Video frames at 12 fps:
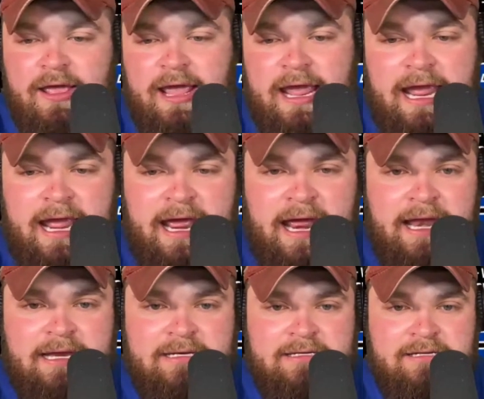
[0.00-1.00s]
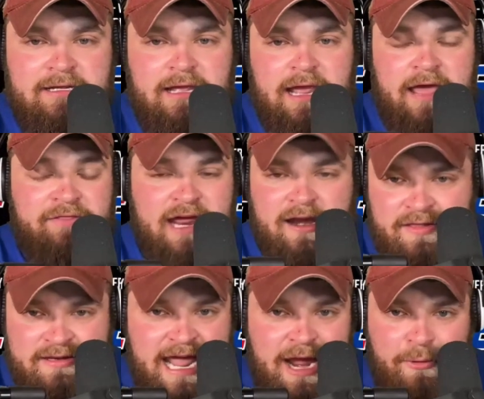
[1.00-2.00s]
And at the end of the
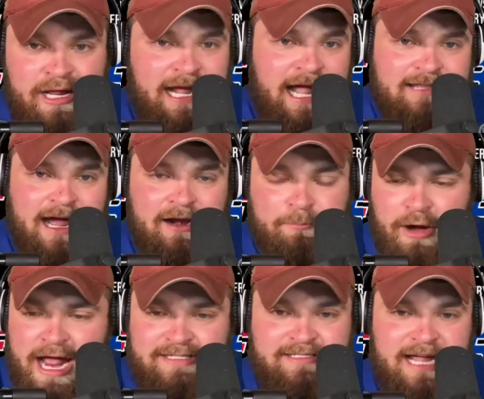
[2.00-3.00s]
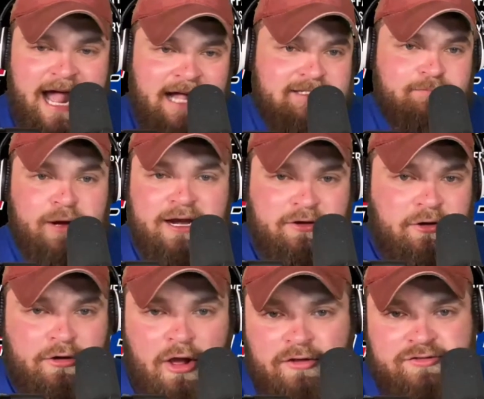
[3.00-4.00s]
day, when it got down to brass tacks, Brett
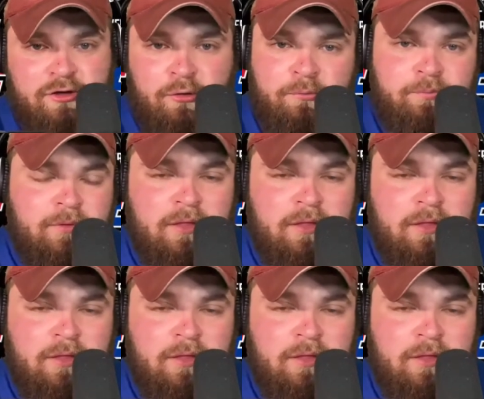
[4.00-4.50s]
Kern also,